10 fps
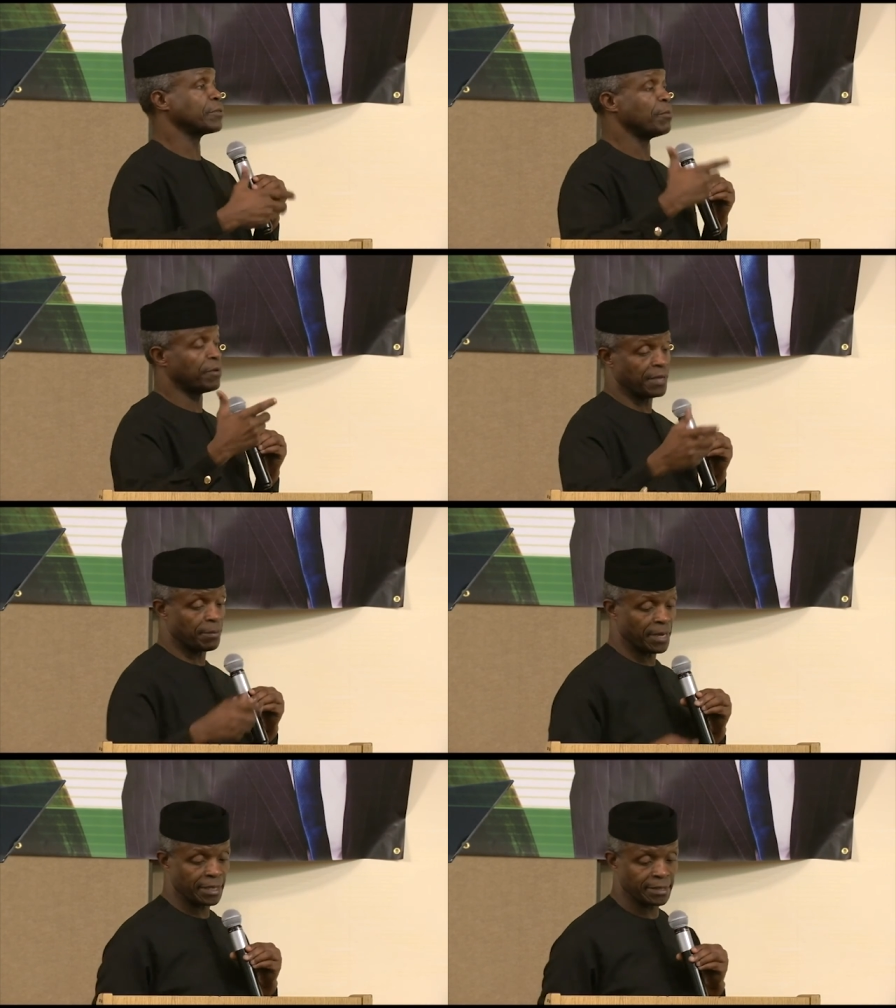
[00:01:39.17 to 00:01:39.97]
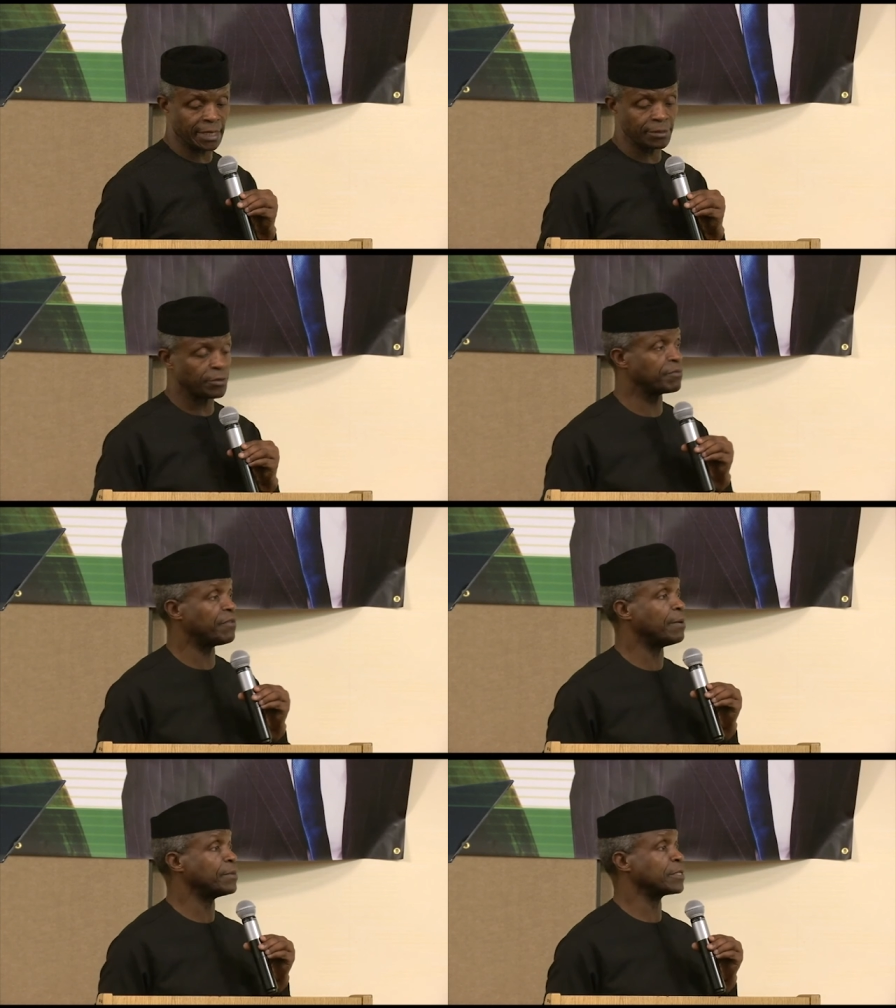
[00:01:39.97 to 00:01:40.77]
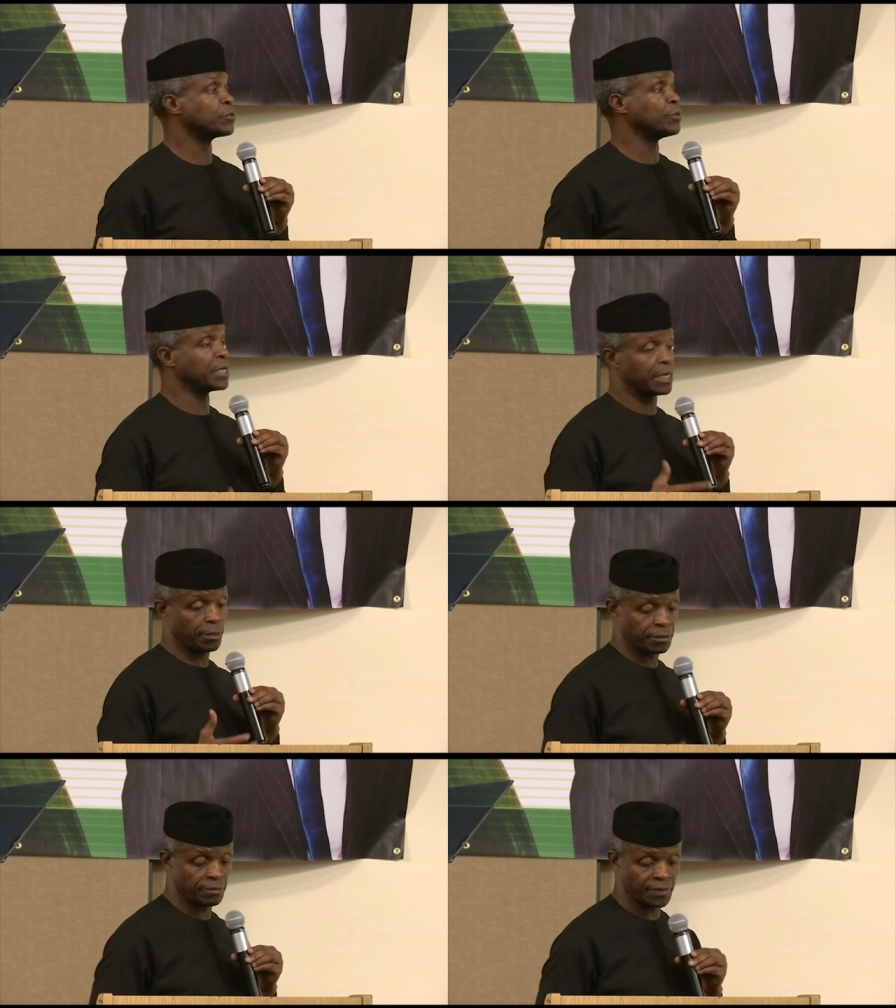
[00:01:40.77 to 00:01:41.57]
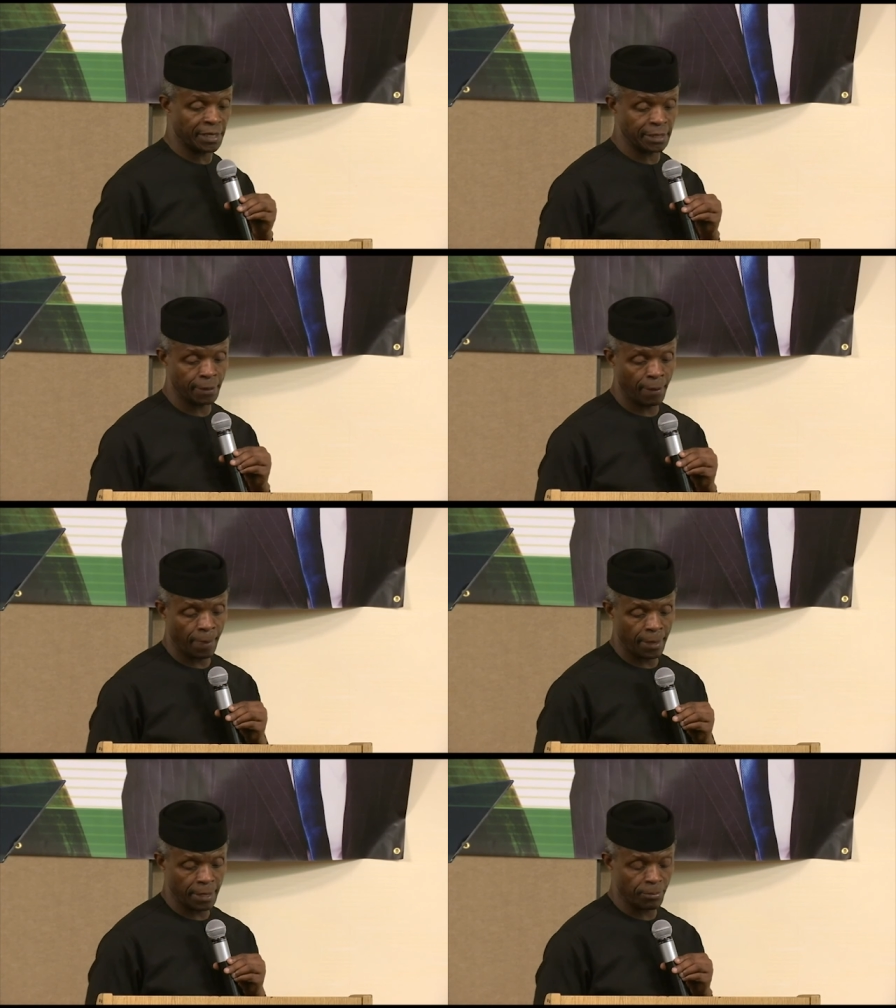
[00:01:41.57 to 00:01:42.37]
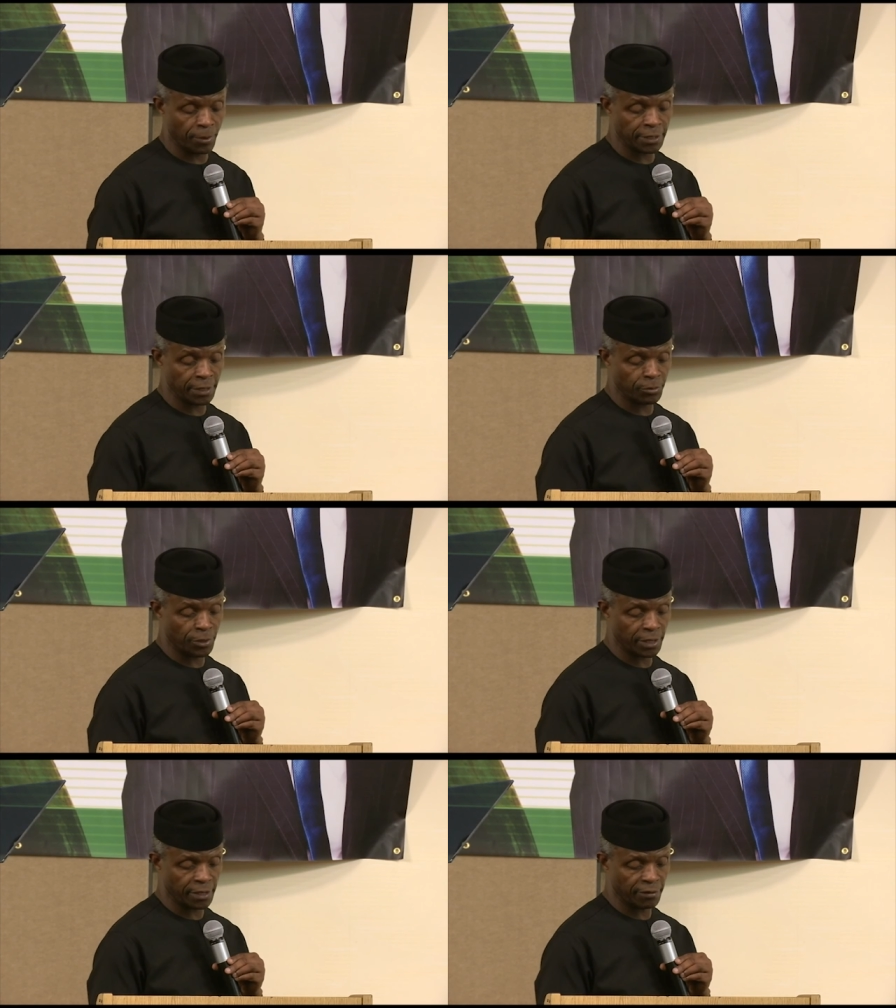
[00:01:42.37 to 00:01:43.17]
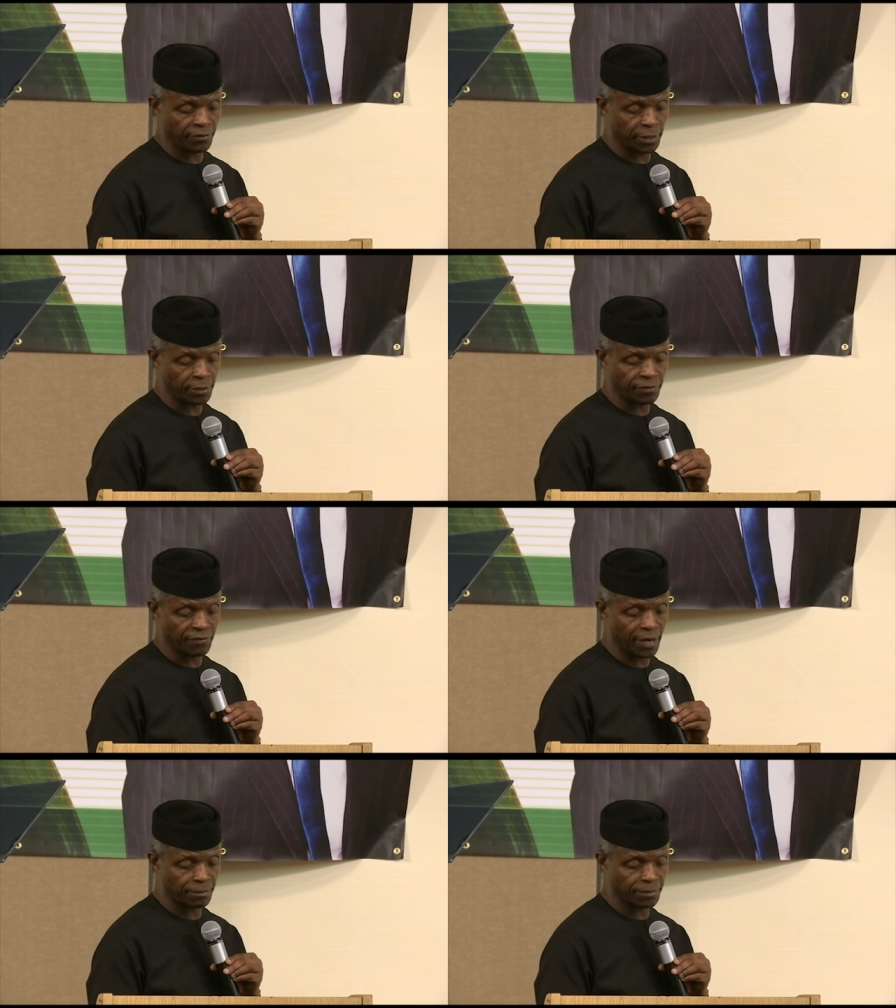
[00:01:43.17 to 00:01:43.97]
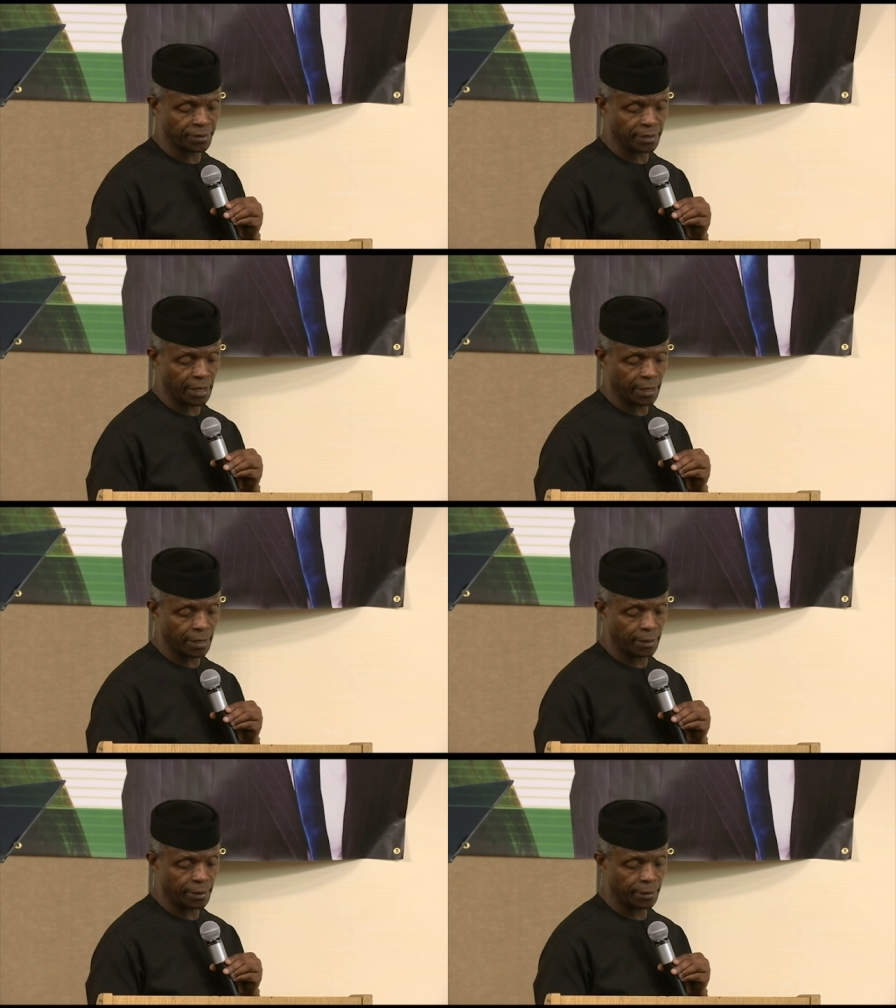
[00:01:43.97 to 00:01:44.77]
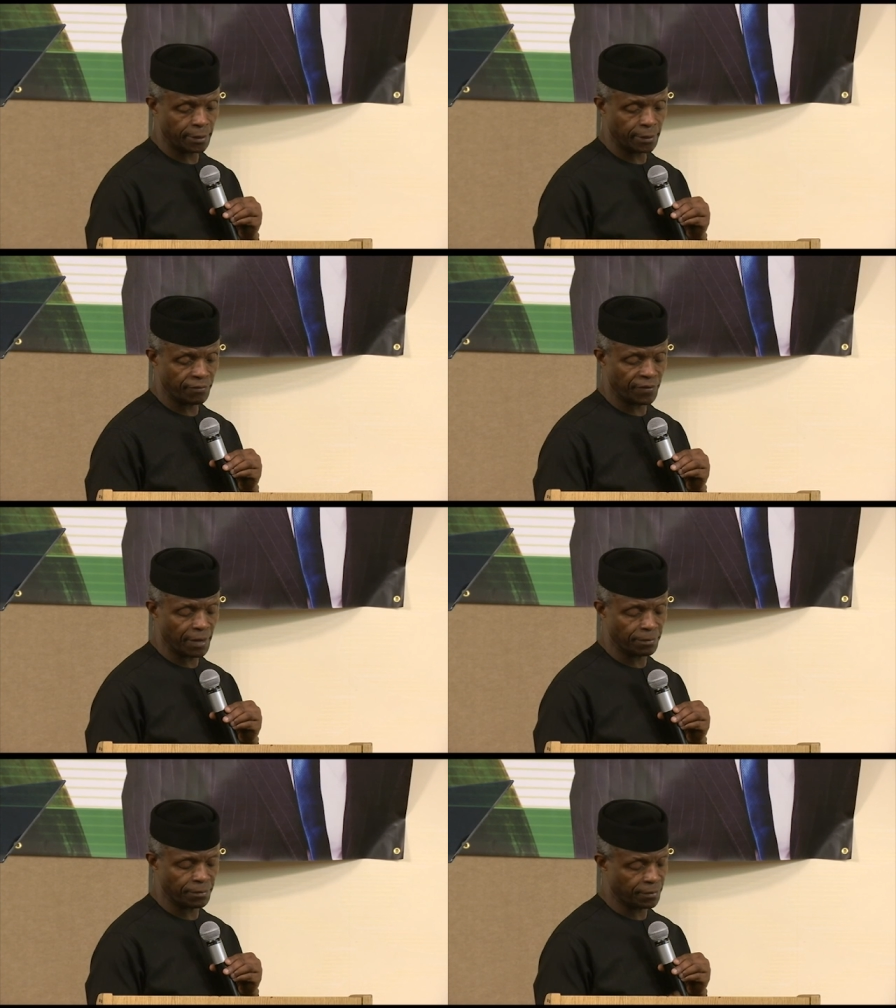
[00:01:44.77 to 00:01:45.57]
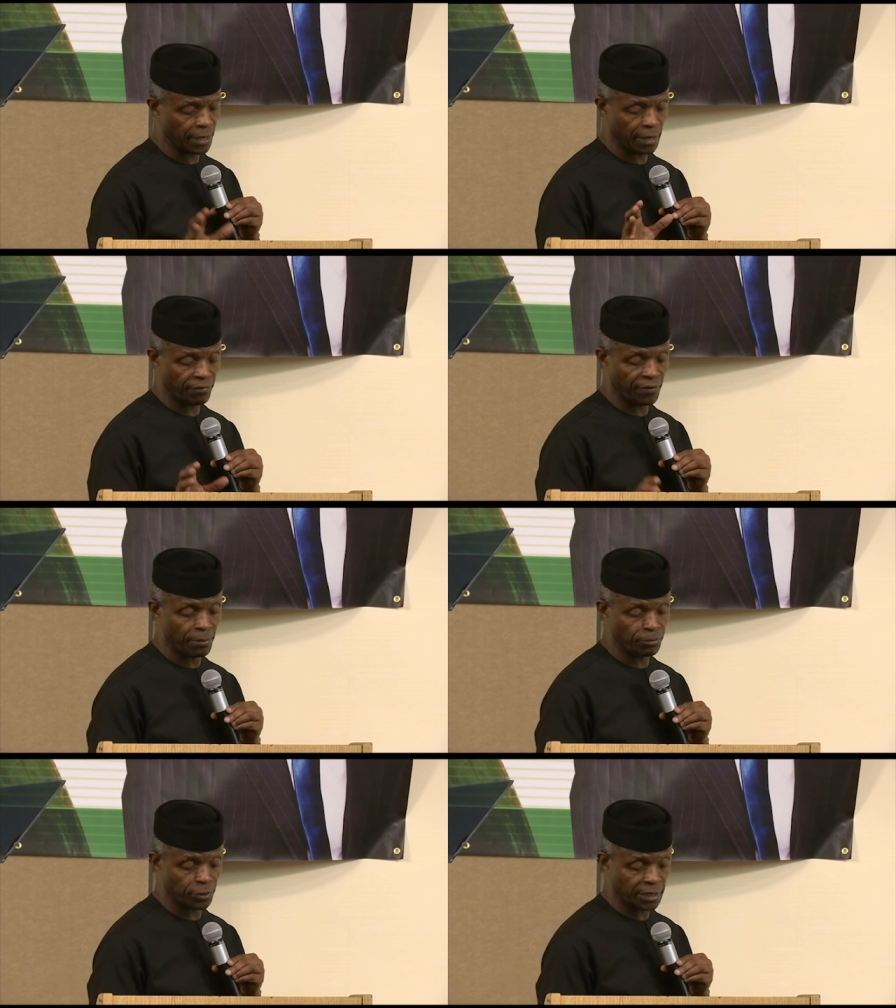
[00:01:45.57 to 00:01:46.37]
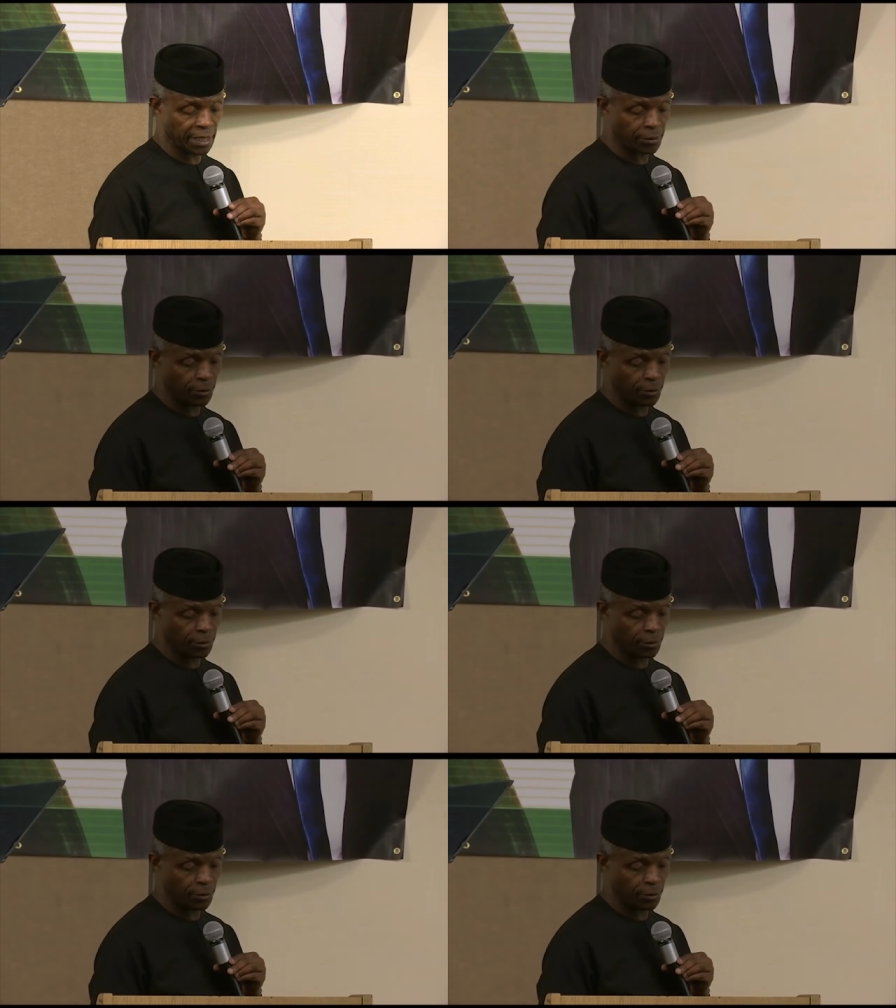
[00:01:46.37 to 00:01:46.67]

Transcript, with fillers: Some of them are extension farmers doing a lot of very important work in the various farms, uh, farm, uh, farm projects